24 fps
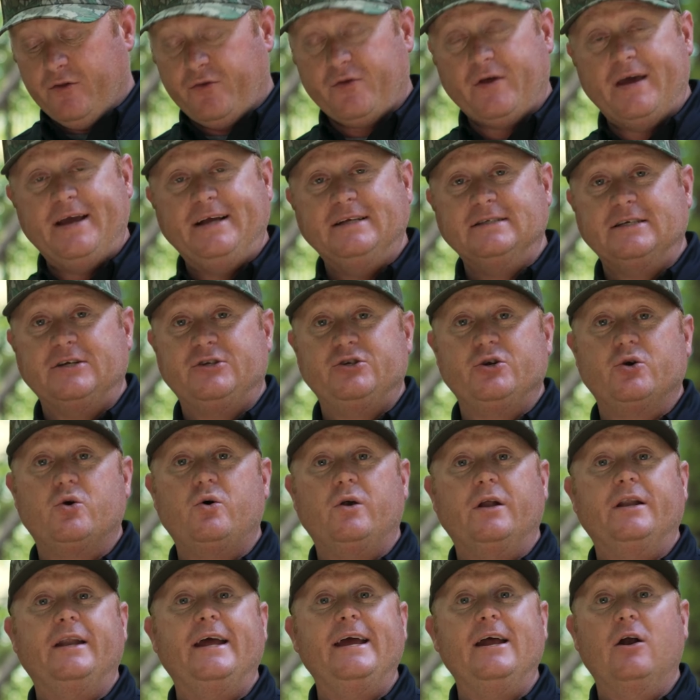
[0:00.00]
things that you're
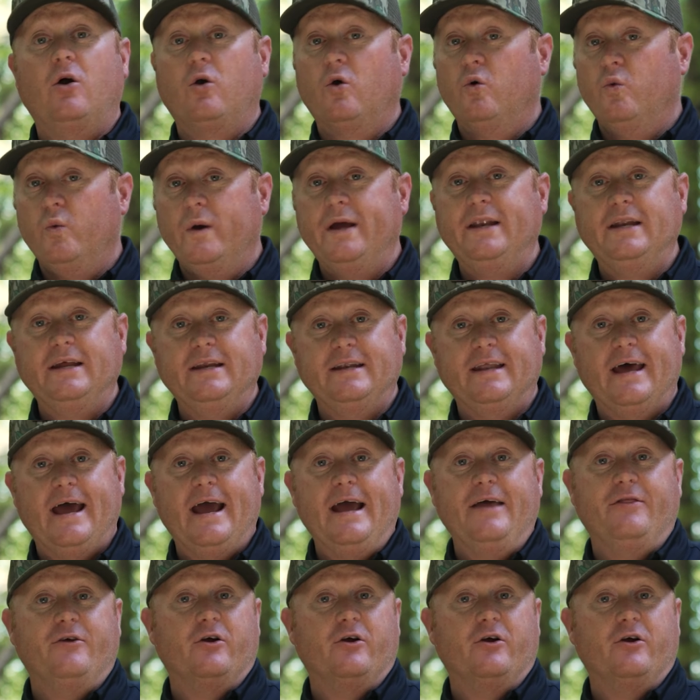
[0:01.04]
going to need on a windy day.